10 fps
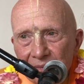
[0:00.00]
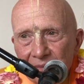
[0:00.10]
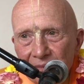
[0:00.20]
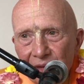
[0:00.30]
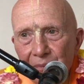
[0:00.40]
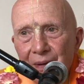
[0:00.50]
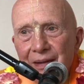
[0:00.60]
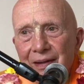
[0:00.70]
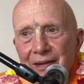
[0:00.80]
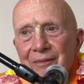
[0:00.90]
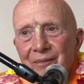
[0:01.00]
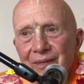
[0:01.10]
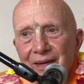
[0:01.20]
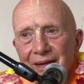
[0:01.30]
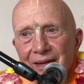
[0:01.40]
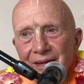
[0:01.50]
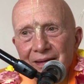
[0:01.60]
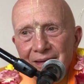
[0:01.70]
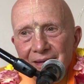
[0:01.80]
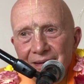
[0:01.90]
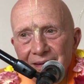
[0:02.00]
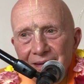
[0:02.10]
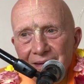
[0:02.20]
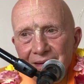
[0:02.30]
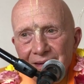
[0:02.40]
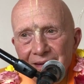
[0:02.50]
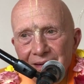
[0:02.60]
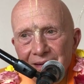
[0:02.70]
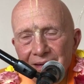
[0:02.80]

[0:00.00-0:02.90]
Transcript: accepting depending Krishna's ar- accepting Krishna's arrangement.